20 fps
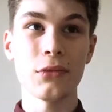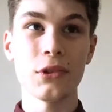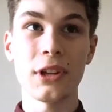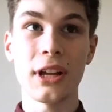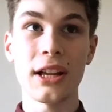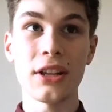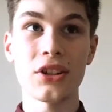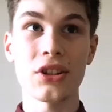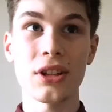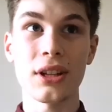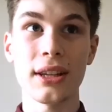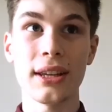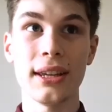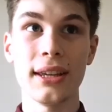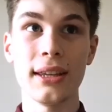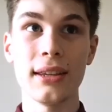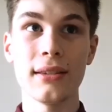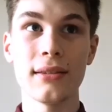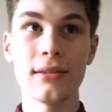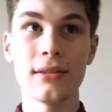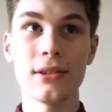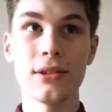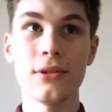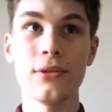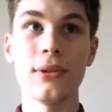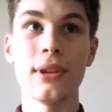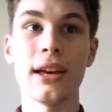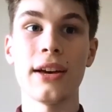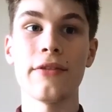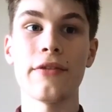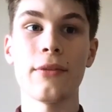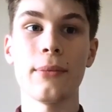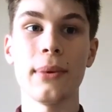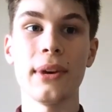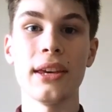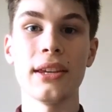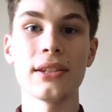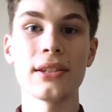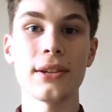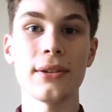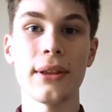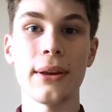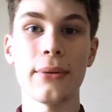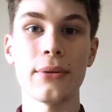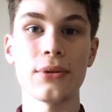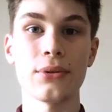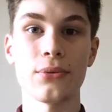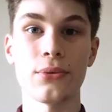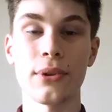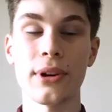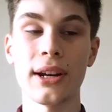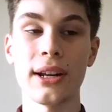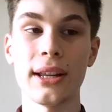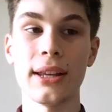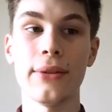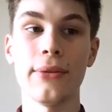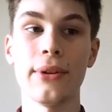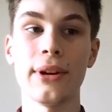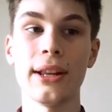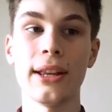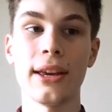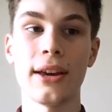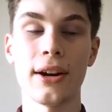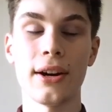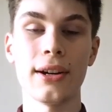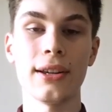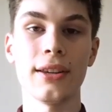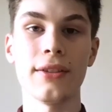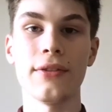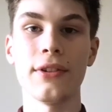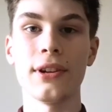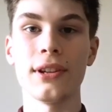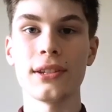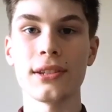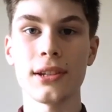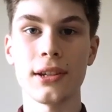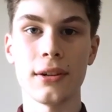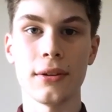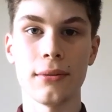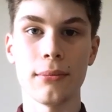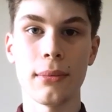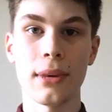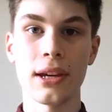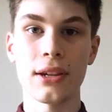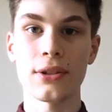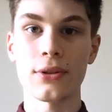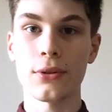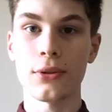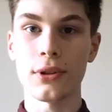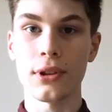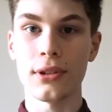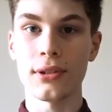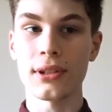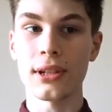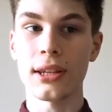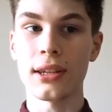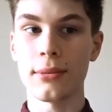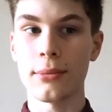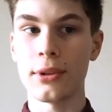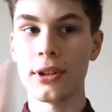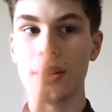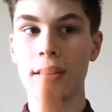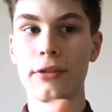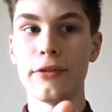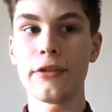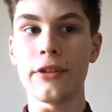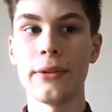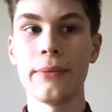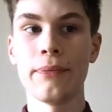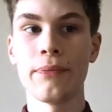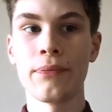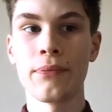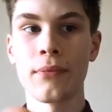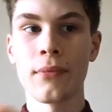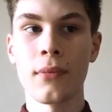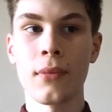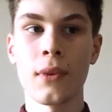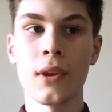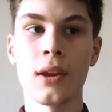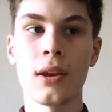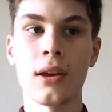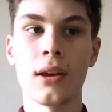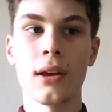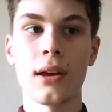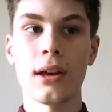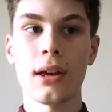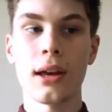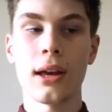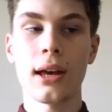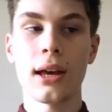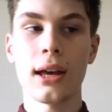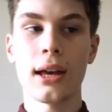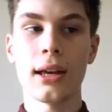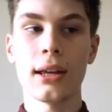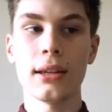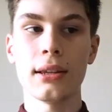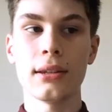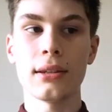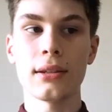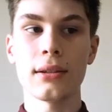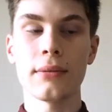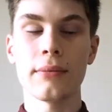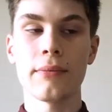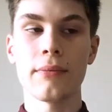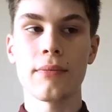would actually do that for me, so that was really, really kind of her. So make sure you send them a love. And